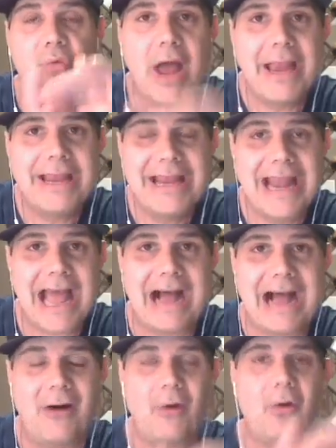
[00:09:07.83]
right
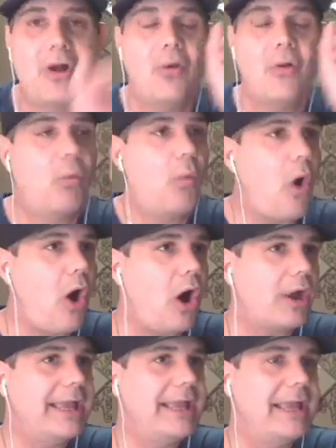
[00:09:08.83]
now
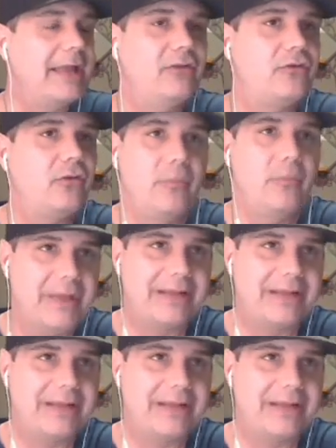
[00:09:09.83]
walking into